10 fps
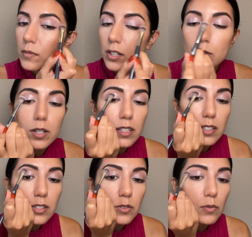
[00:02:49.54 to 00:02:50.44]
Quickly
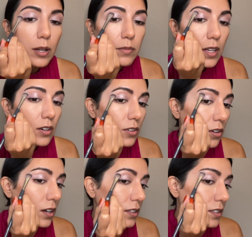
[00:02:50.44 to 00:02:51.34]
swipe that
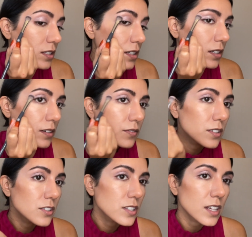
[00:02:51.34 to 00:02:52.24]
across here,
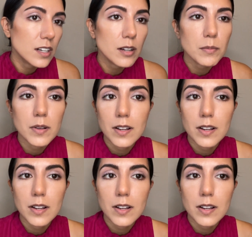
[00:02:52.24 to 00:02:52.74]
finish that up.